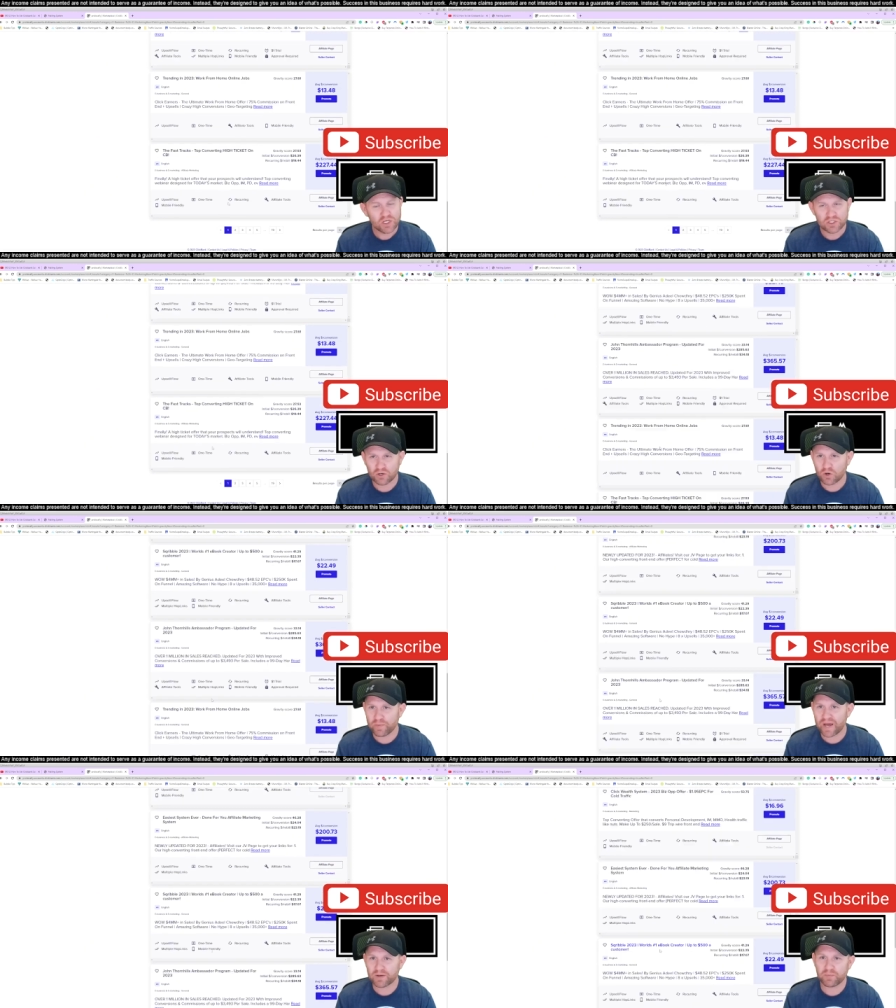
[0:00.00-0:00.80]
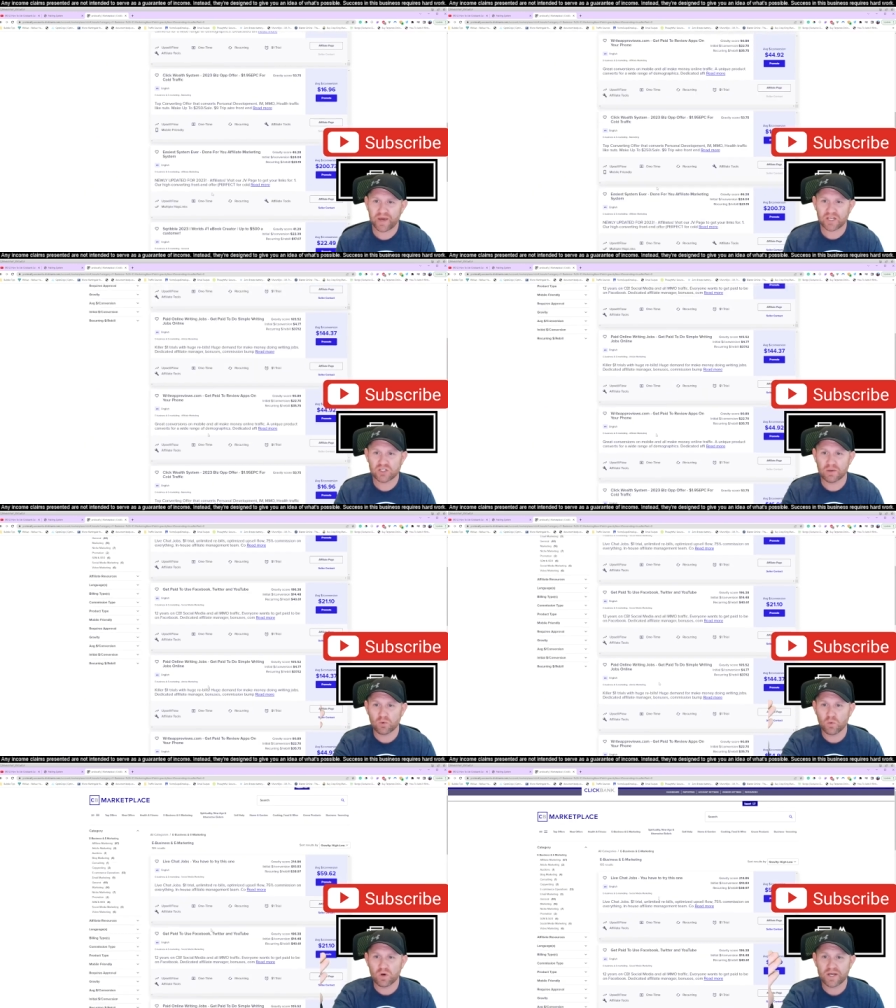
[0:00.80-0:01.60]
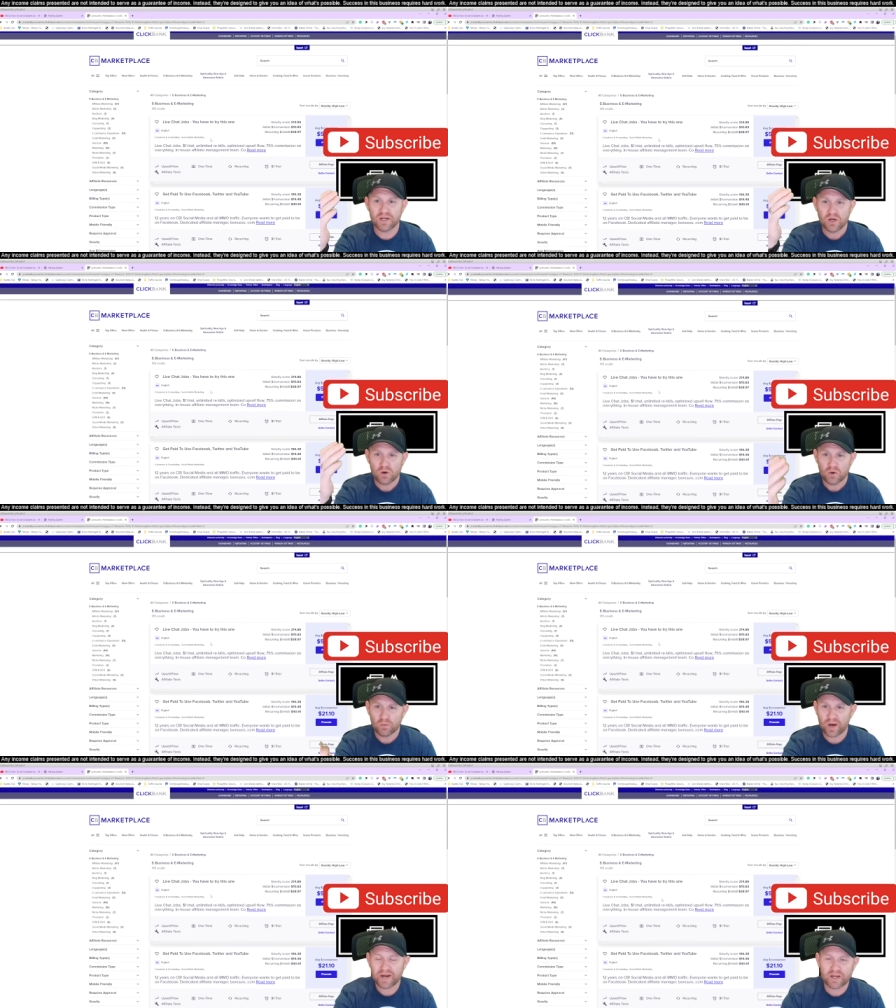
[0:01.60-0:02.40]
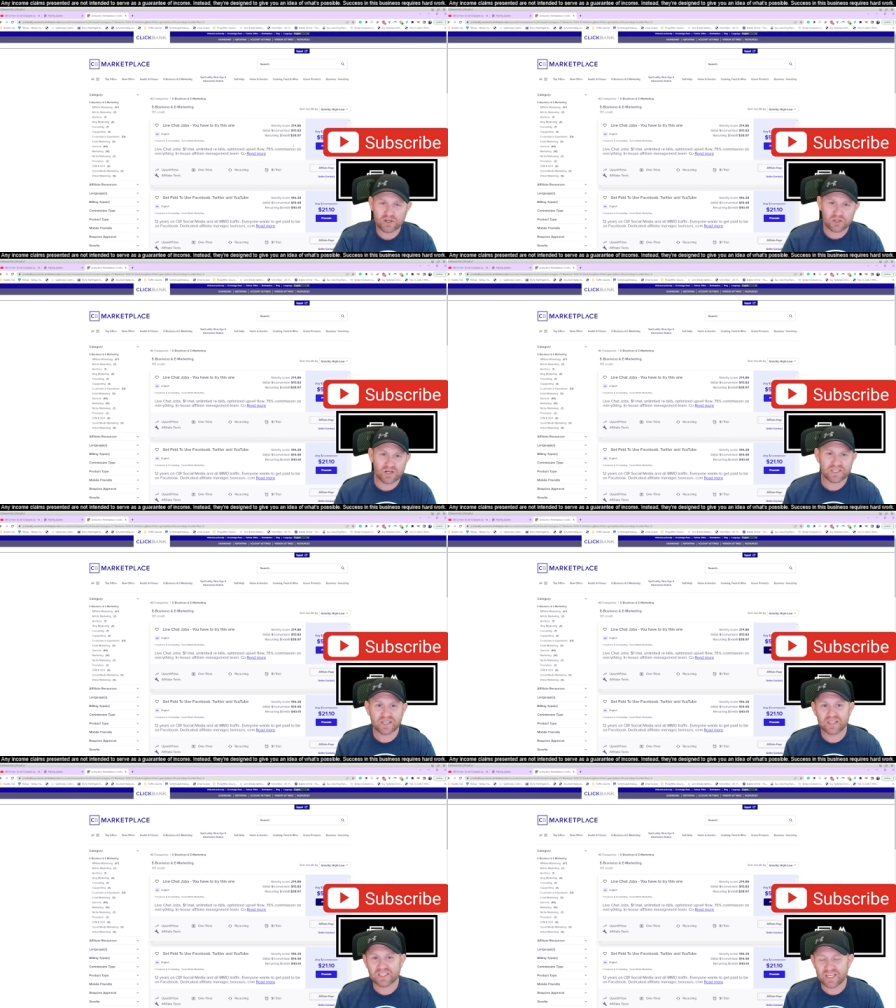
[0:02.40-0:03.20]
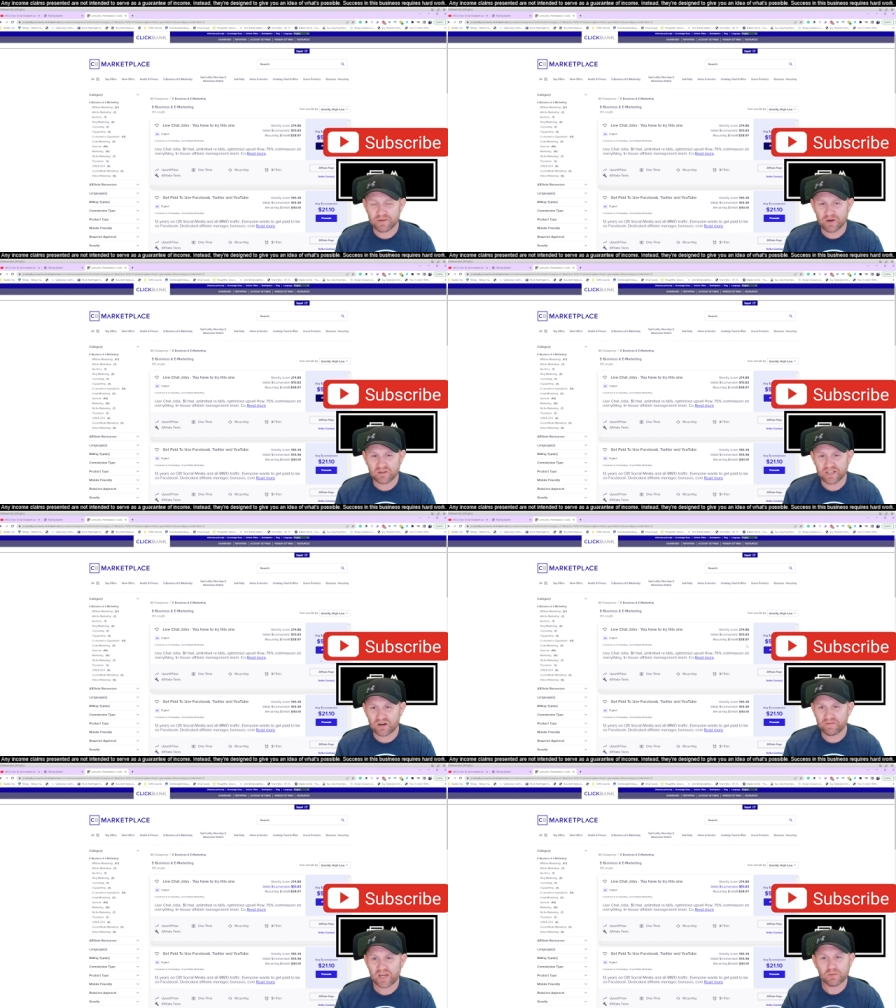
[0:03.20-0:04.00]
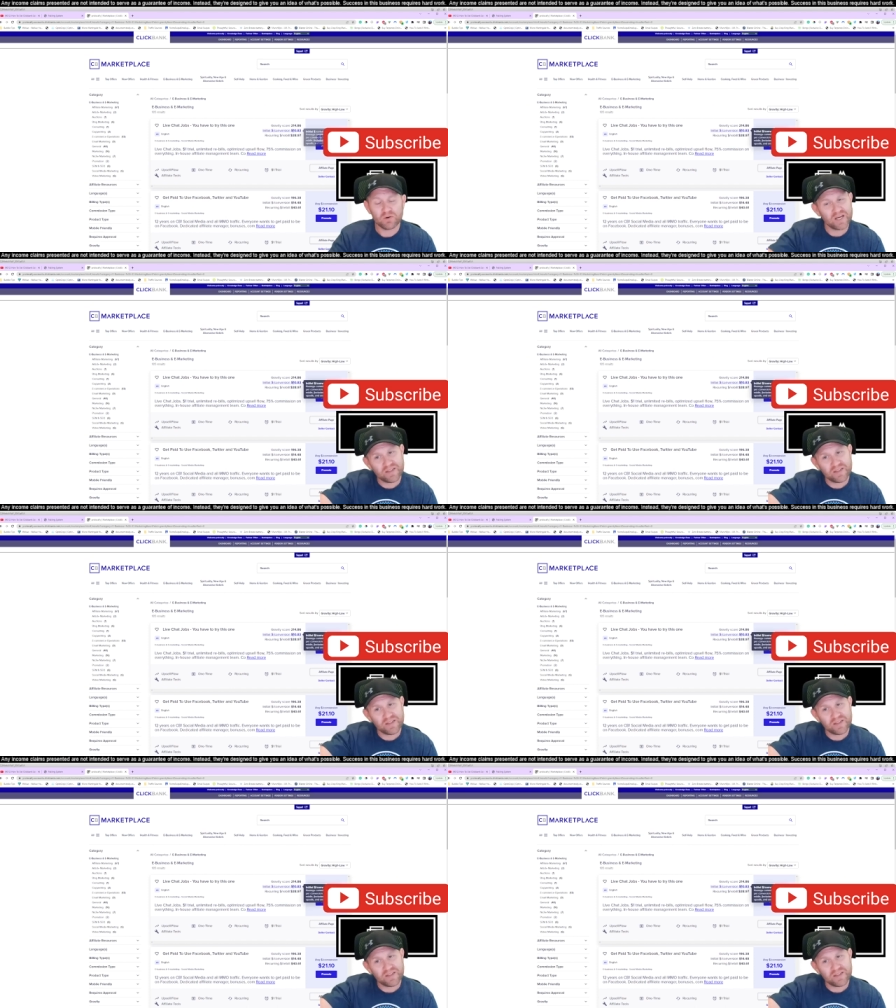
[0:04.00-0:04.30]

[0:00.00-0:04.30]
circle back to page number one right here, start sending these emails that are available,